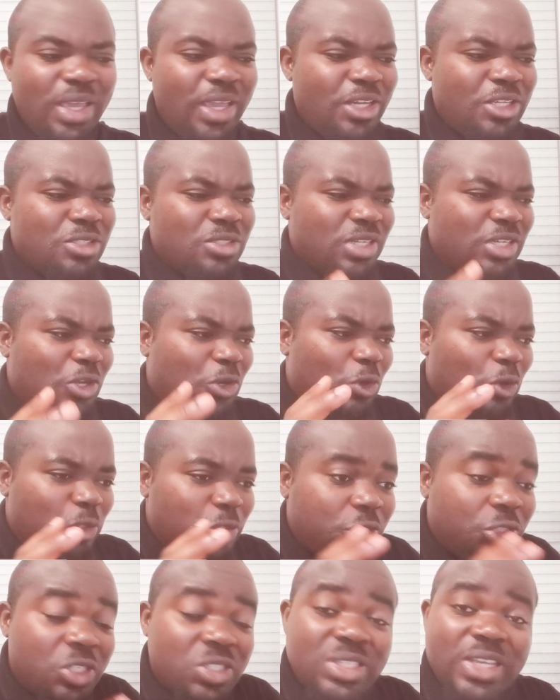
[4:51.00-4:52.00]
It is not a
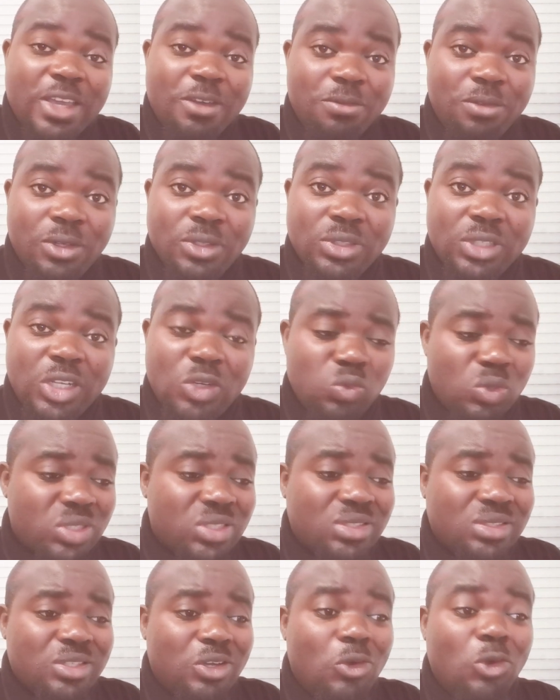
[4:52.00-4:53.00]
conscious effort. It was